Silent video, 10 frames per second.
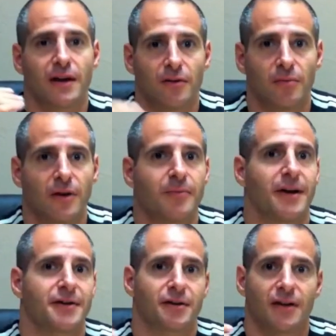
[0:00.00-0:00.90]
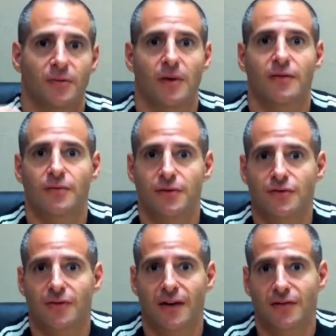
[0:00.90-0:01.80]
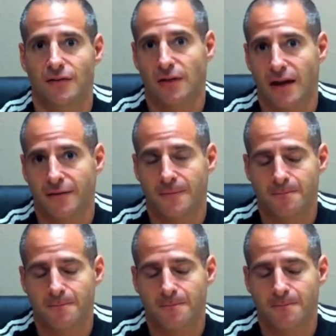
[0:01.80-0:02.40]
your blood pressure, as well as reduce stress in your life.